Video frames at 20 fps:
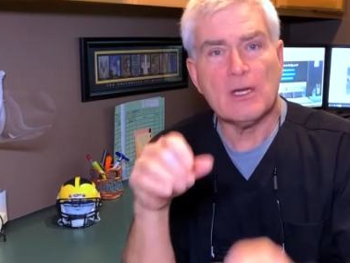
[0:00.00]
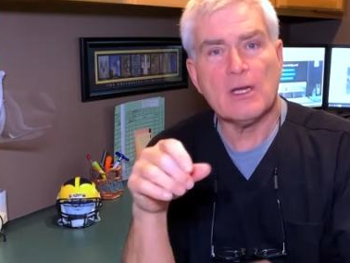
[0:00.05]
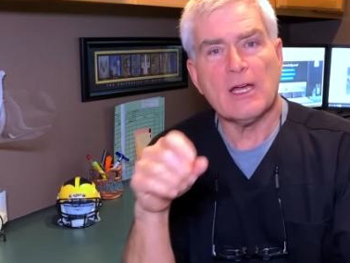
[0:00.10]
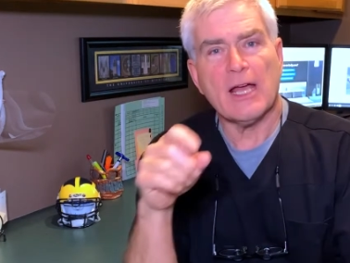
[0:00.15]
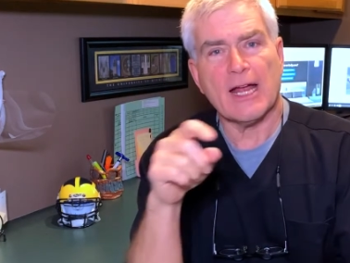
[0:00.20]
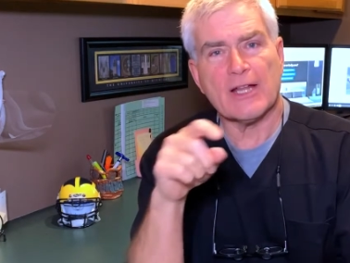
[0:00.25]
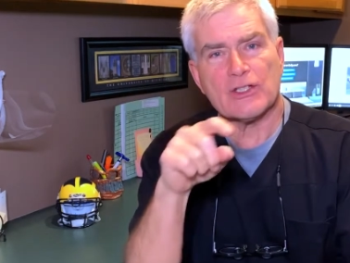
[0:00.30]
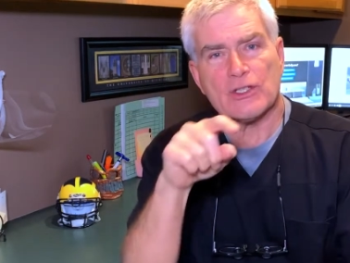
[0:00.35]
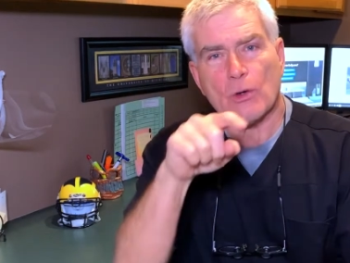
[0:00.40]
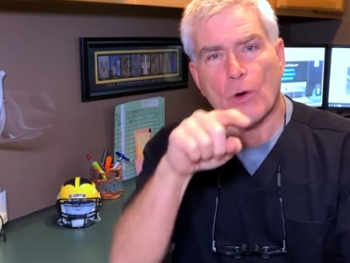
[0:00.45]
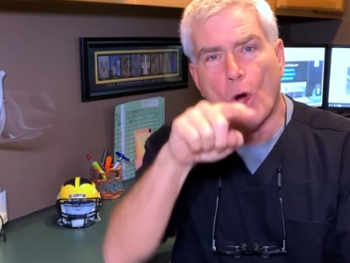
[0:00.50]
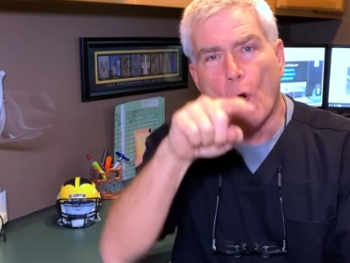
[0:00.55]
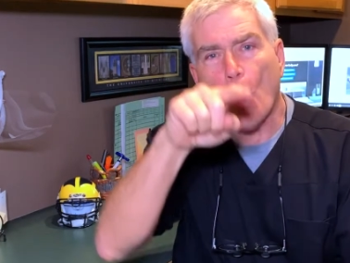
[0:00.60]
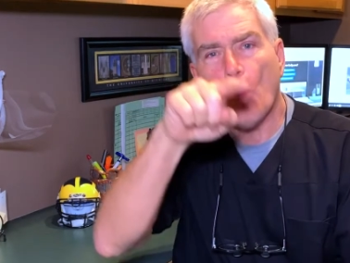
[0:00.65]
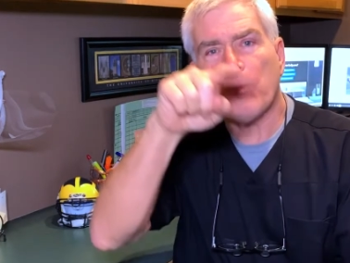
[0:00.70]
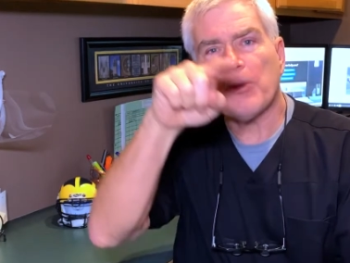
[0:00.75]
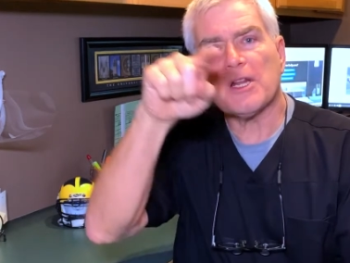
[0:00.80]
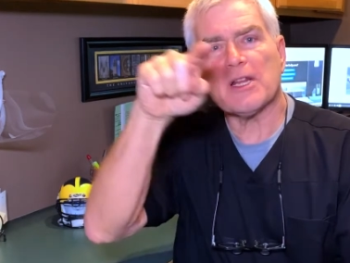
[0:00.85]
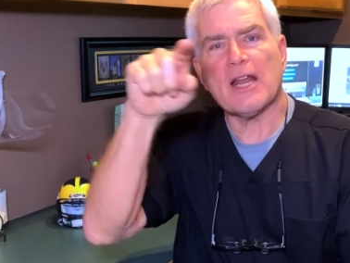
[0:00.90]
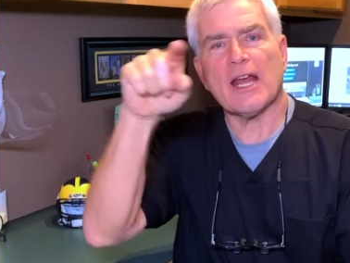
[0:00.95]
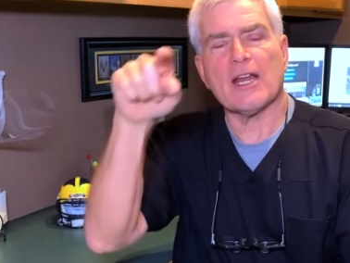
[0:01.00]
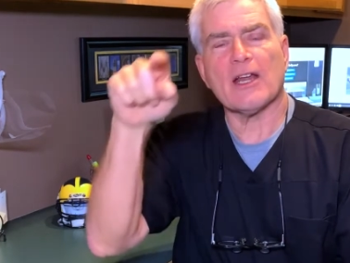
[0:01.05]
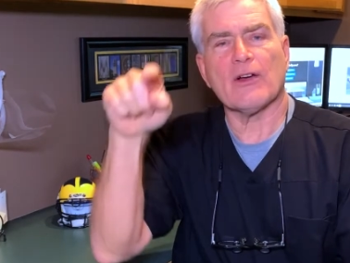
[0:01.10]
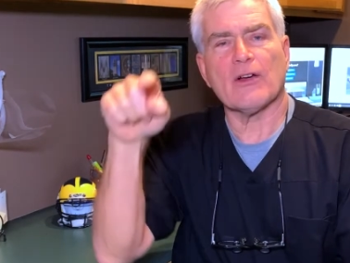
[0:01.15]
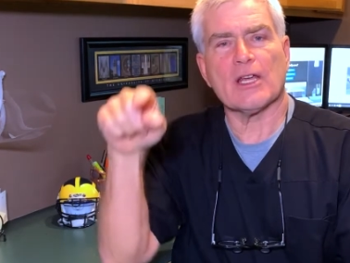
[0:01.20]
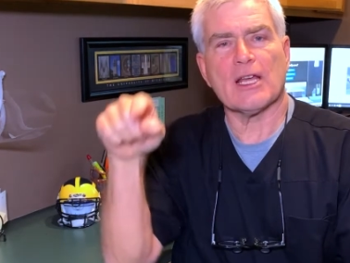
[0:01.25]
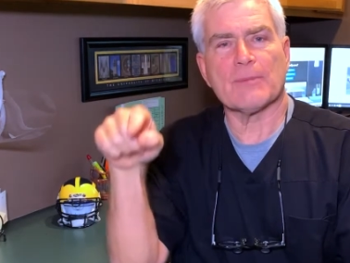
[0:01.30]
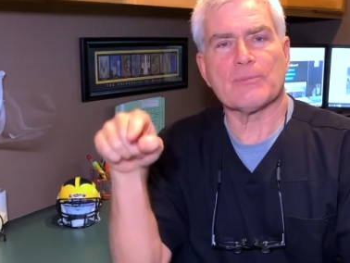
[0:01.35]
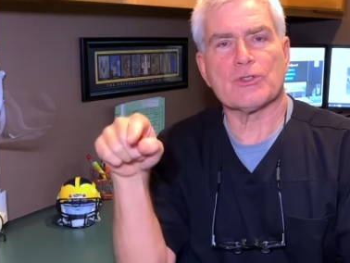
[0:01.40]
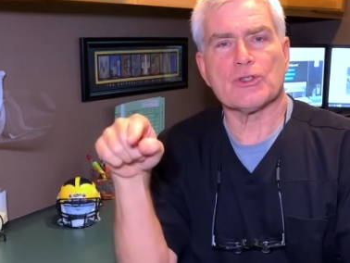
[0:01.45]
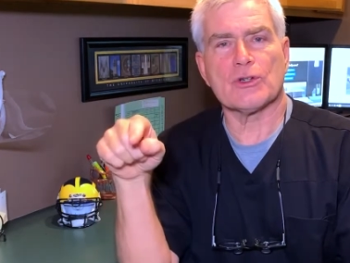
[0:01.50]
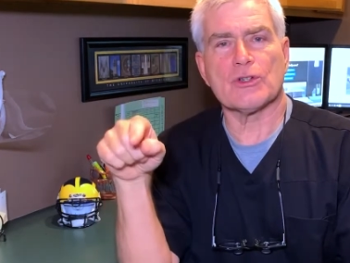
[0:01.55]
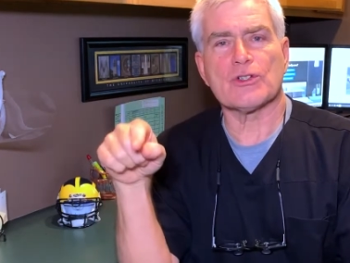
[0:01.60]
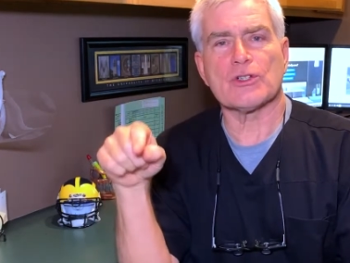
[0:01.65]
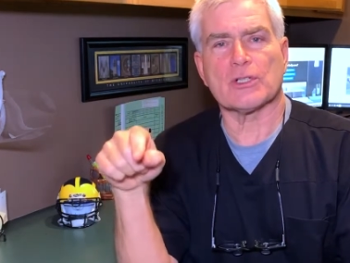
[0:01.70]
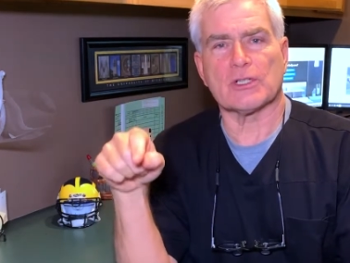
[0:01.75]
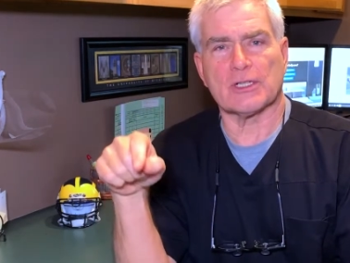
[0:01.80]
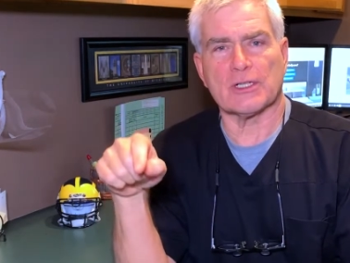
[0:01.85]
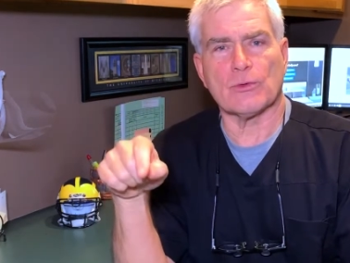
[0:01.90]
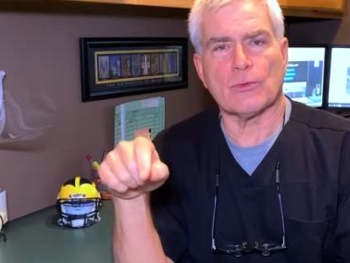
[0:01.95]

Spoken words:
And so opening that area up surgically,